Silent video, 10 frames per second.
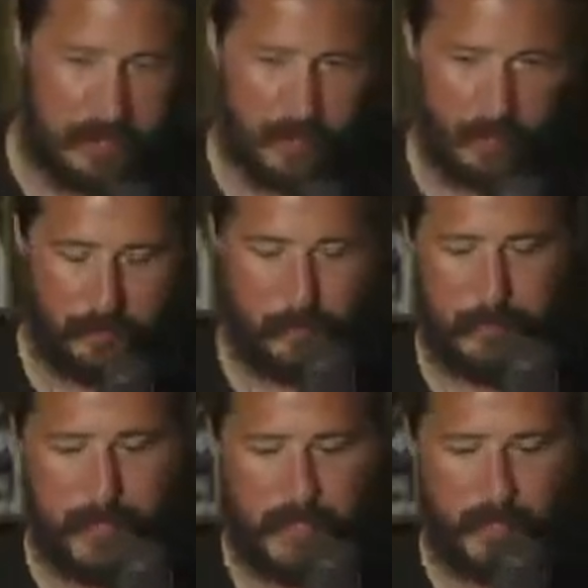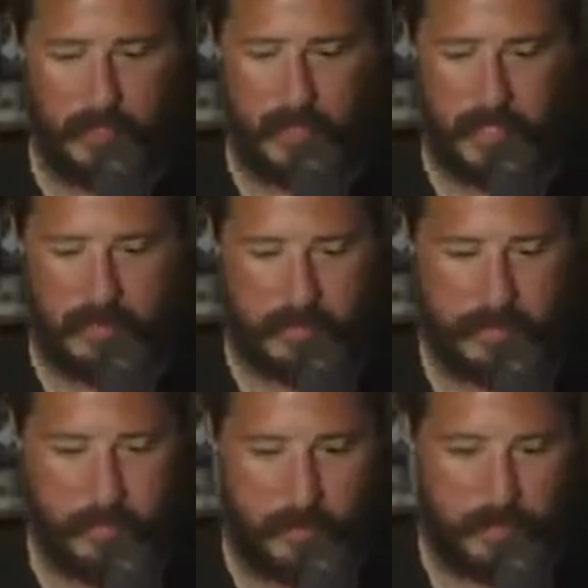the proprietary license
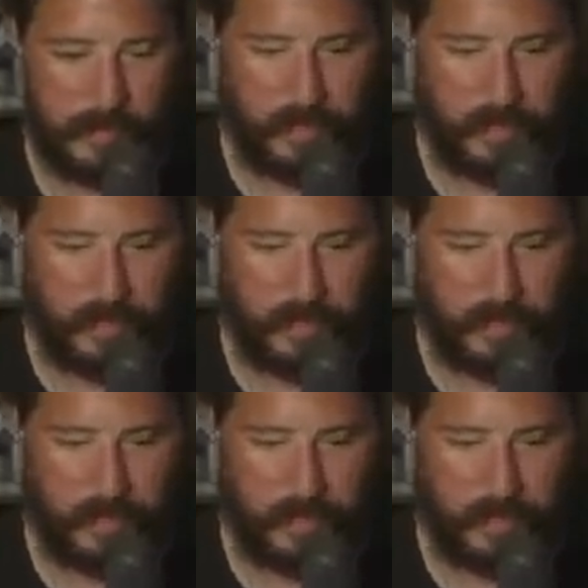when I was in